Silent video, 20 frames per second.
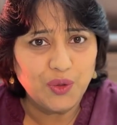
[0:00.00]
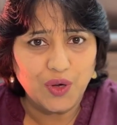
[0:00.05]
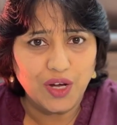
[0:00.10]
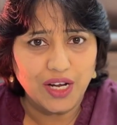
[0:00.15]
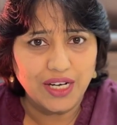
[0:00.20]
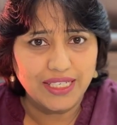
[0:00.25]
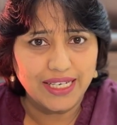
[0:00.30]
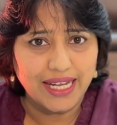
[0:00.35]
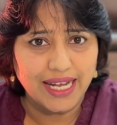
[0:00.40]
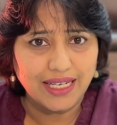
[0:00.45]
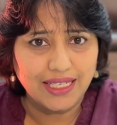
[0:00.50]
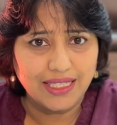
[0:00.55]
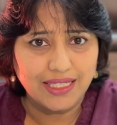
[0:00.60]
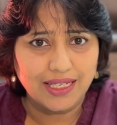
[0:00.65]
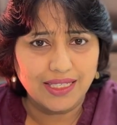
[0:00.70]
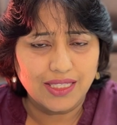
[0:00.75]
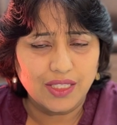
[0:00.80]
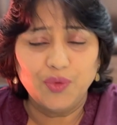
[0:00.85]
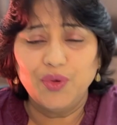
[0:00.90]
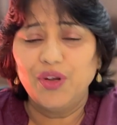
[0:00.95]
contact
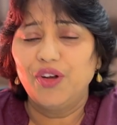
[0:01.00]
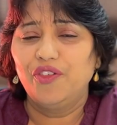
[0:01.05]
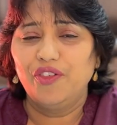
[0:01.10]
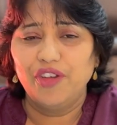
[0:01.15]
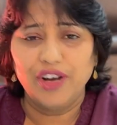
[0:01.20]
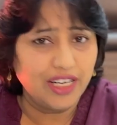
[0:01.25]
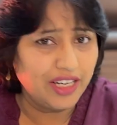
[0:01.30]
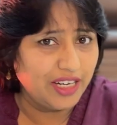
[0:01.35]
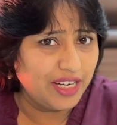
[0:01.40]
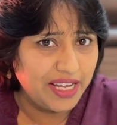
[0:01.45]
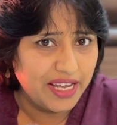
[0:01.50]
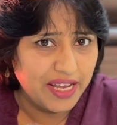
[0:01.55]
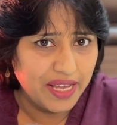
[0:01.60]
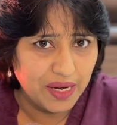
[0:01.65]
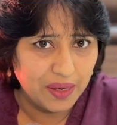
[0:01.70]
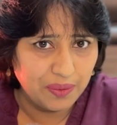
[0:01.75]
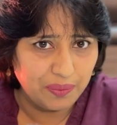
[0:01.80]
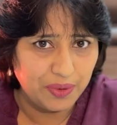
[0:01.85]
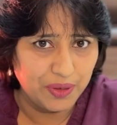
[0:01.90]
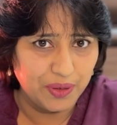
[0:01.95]
us. We'll readily
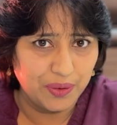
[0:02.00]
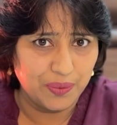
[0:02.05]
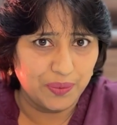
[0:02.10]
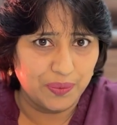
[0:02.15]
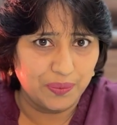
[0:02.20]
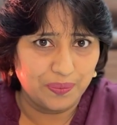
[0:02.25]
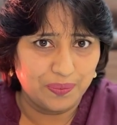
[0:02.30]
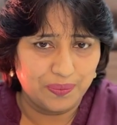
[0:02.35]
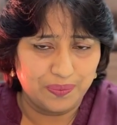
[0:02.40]
help you.